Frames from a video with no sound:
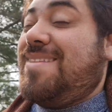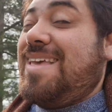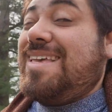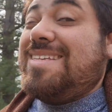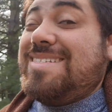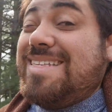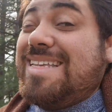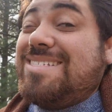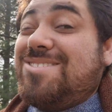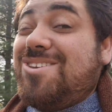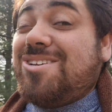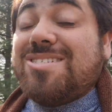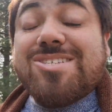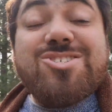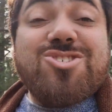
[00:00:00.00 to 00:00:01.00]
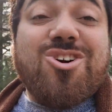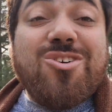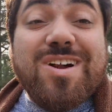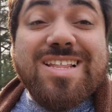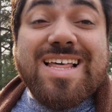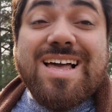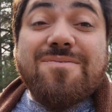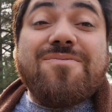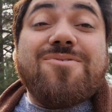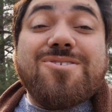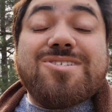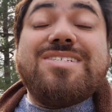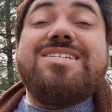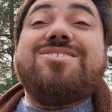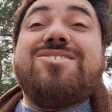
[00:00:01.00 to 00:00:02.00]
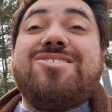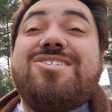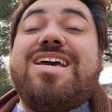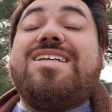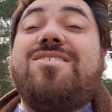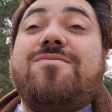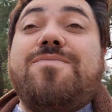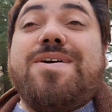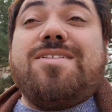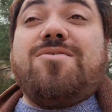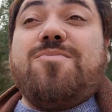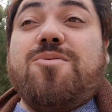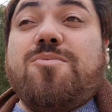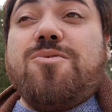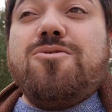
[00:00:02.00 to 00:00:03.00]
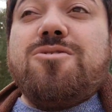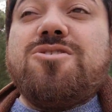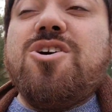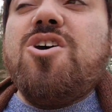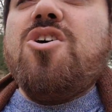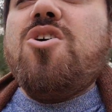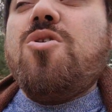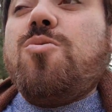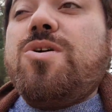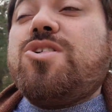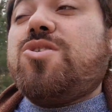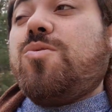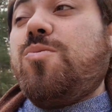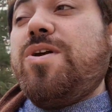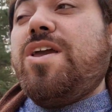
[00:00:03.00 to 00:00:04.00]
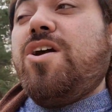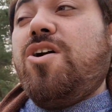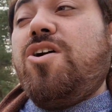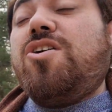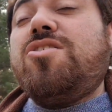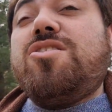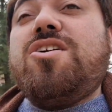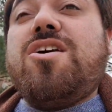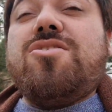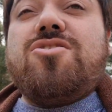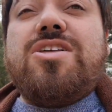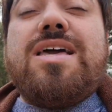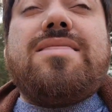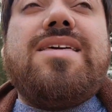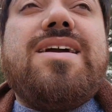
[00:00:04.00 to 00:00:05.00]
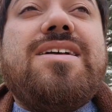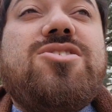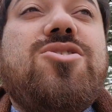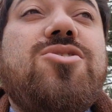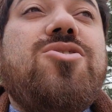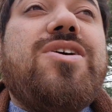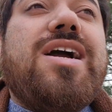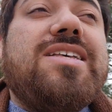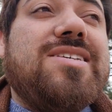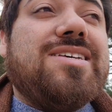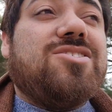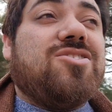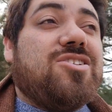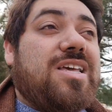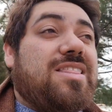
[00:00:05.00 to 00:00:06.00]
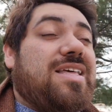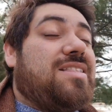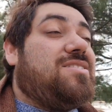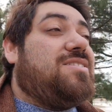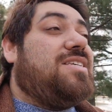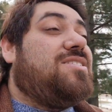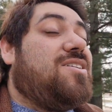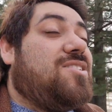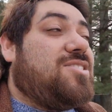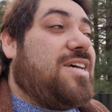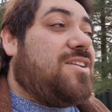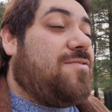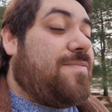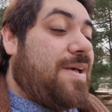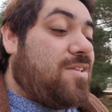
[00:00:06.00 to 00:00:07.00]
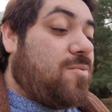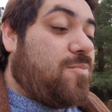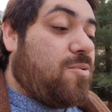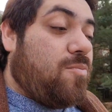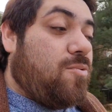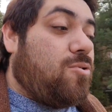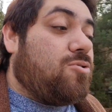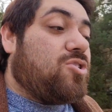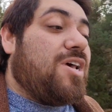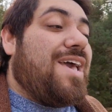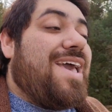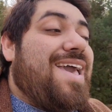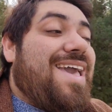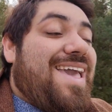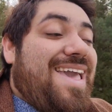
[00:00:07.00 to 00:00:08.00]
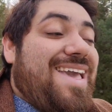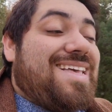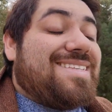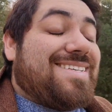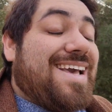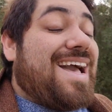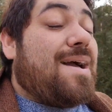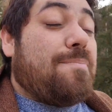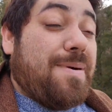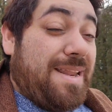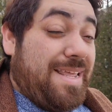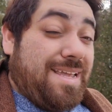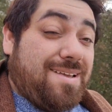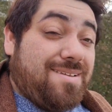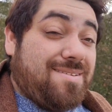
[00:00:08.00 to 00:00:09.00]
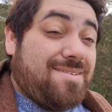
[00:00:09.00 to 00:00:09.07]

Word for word: is this just a storyline for season 10 of Vanderpump Rules? Which we heard the other day. I think I told you guys yesterday that season 10 of Vanderpump Rules is happening.